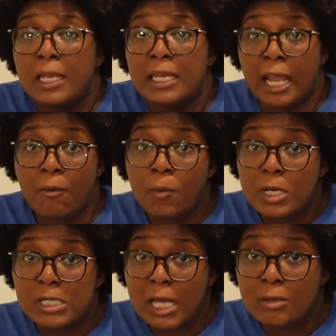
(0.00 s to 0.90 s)
Darren
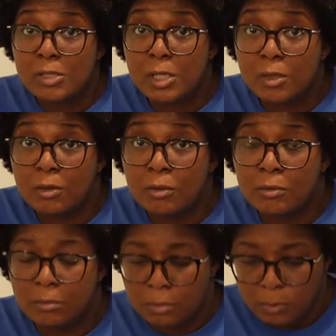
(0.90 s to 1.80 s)
want to talk to
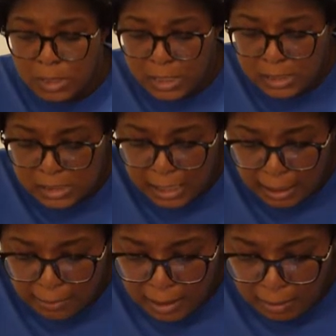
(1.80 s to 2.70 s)
you. What is his
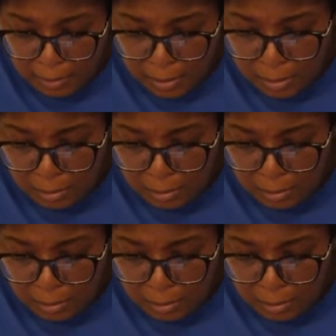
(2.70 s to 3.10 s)
name, Darren?